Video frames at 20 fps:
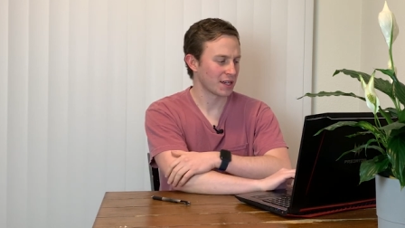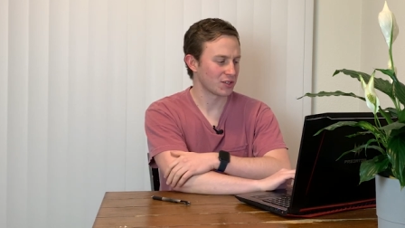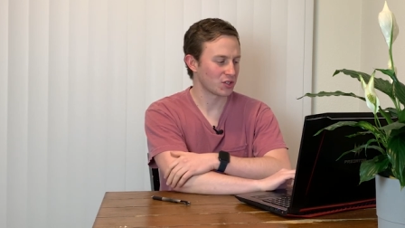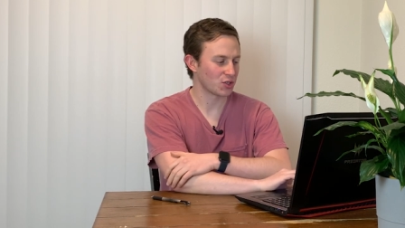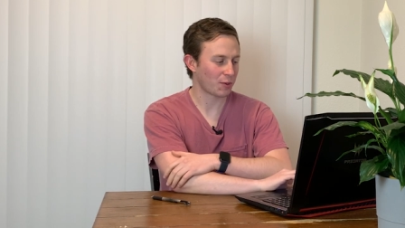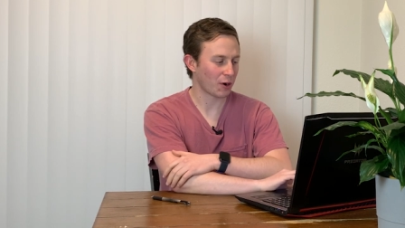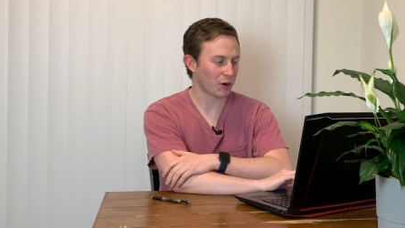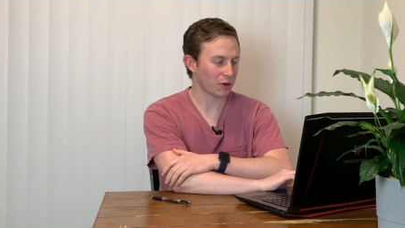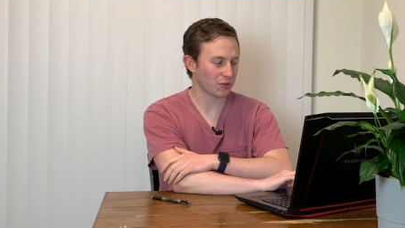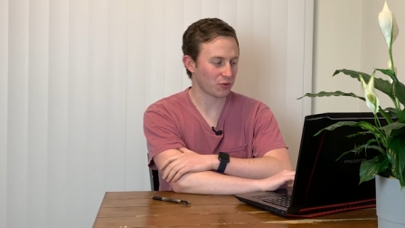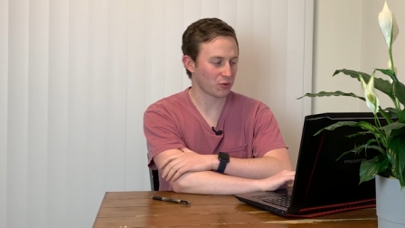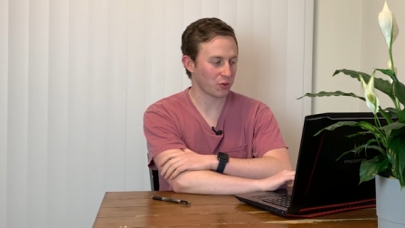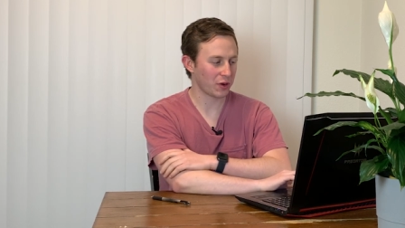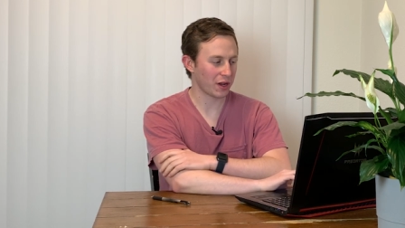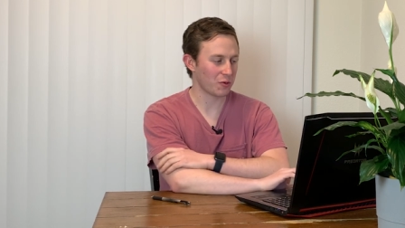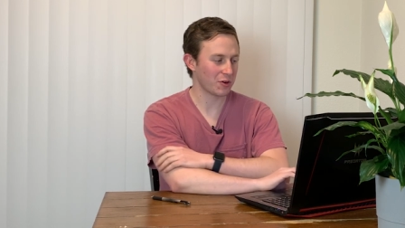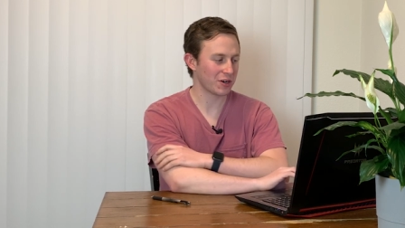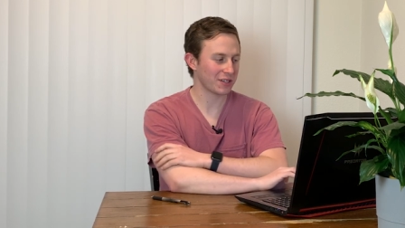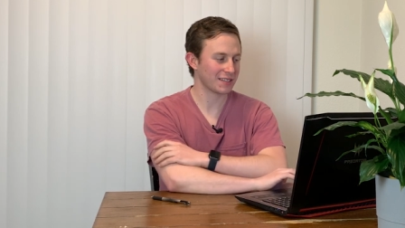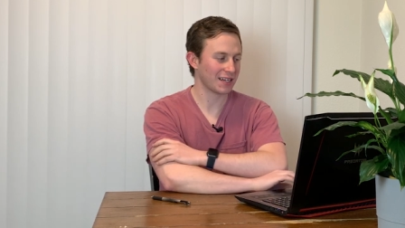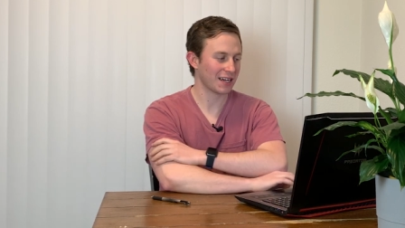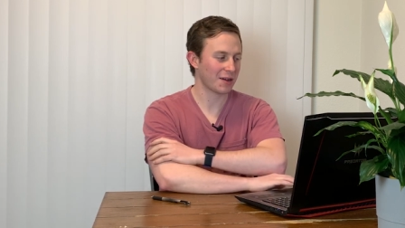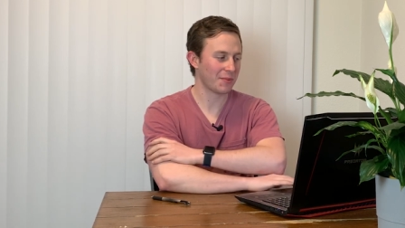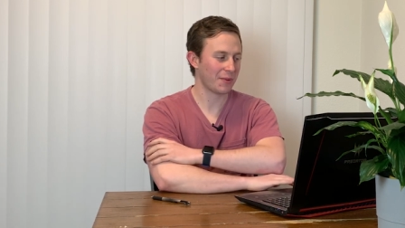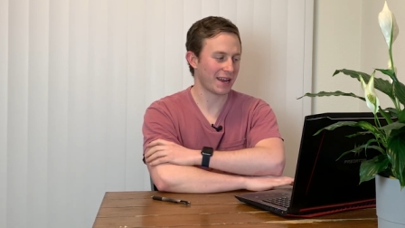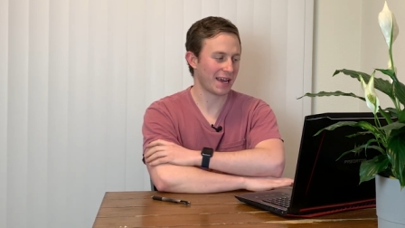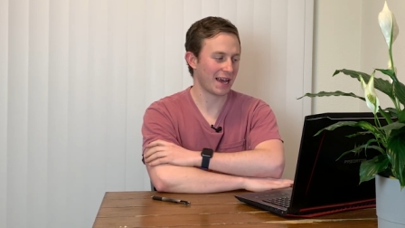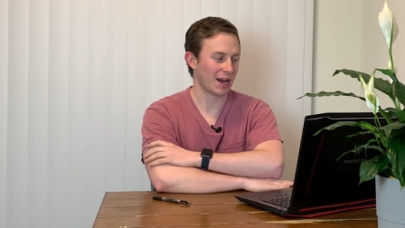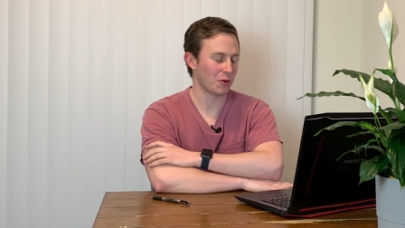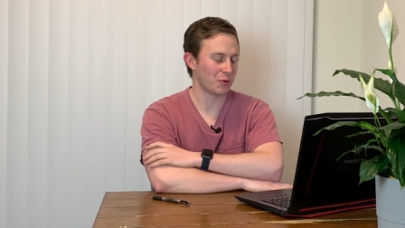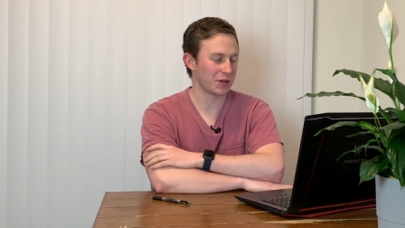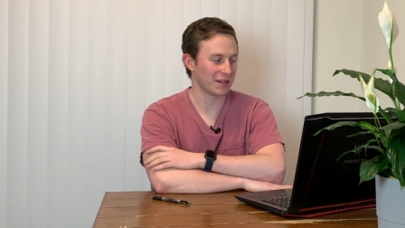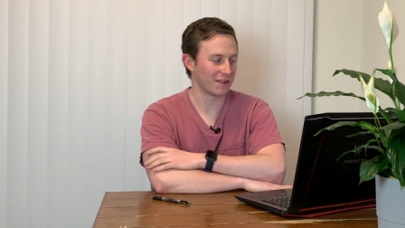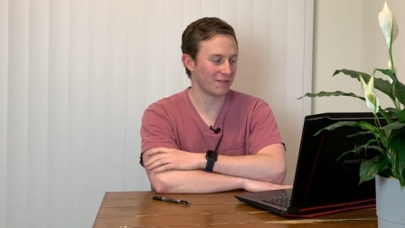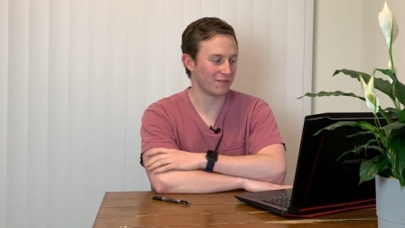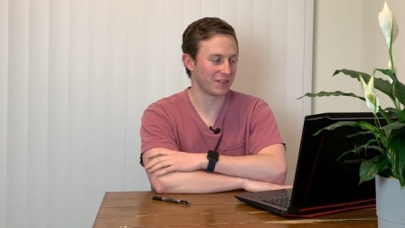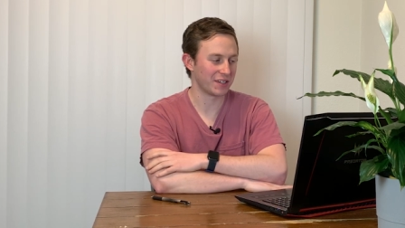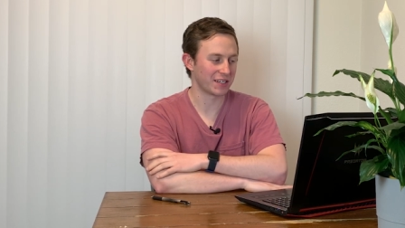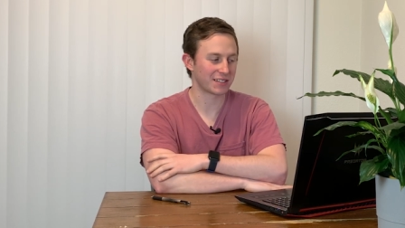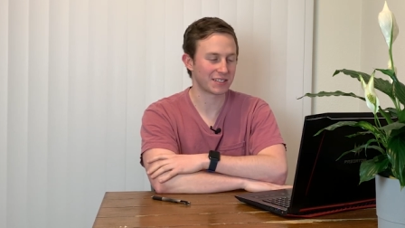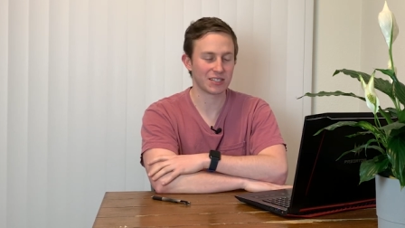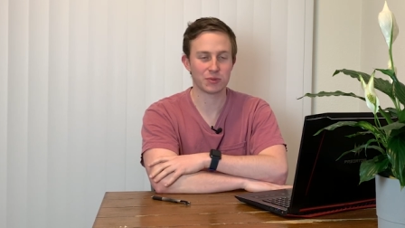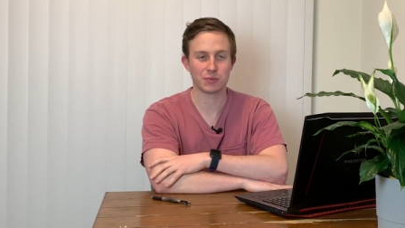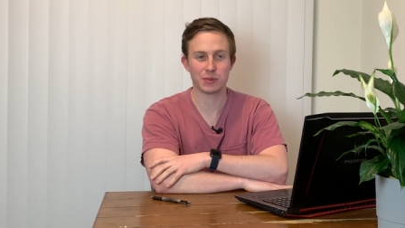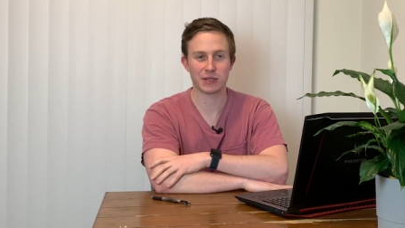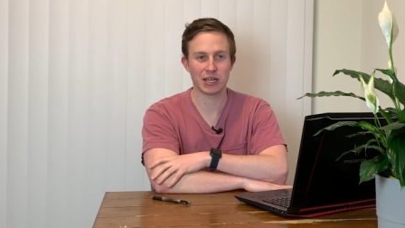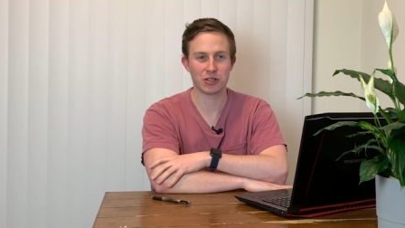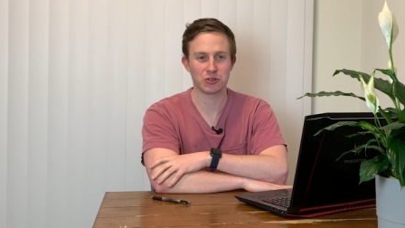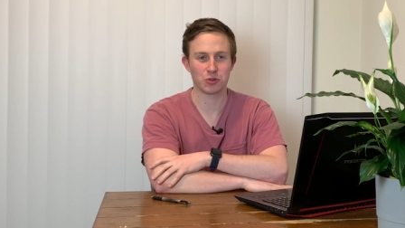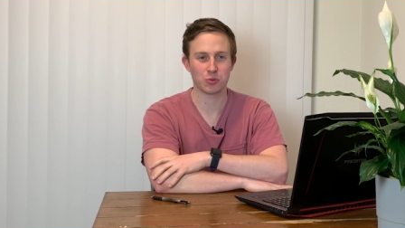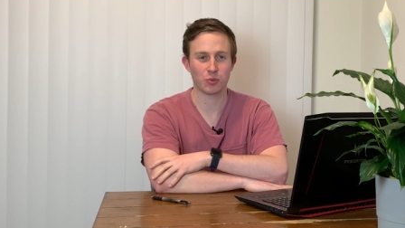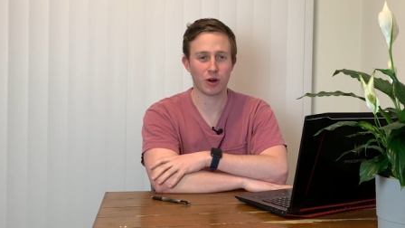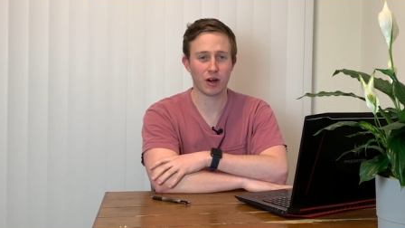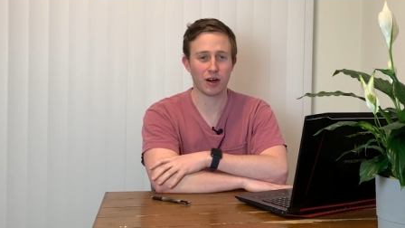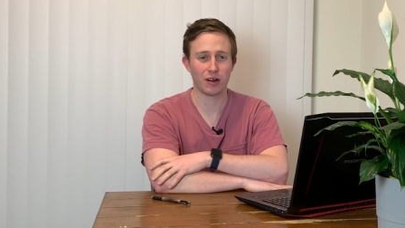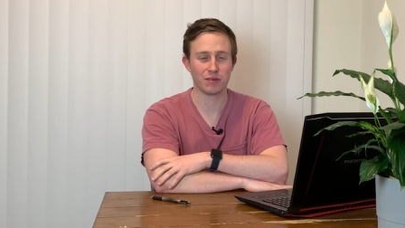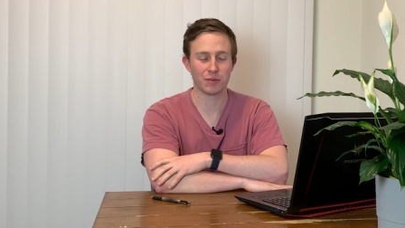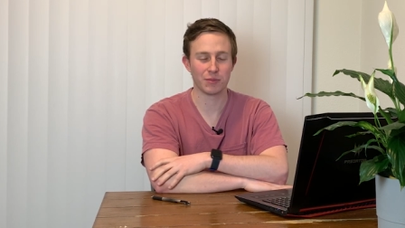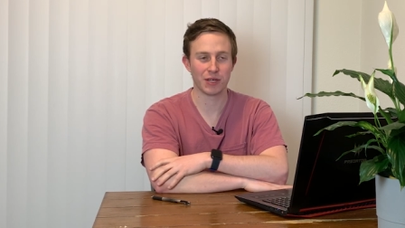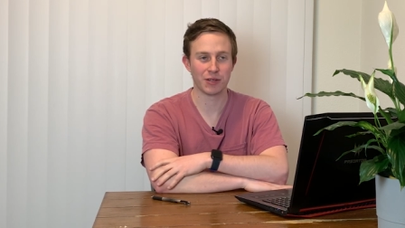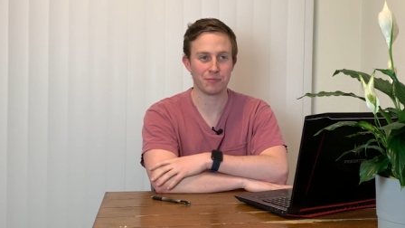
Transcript: So part three, I want to talk about how we can fix this potential problem.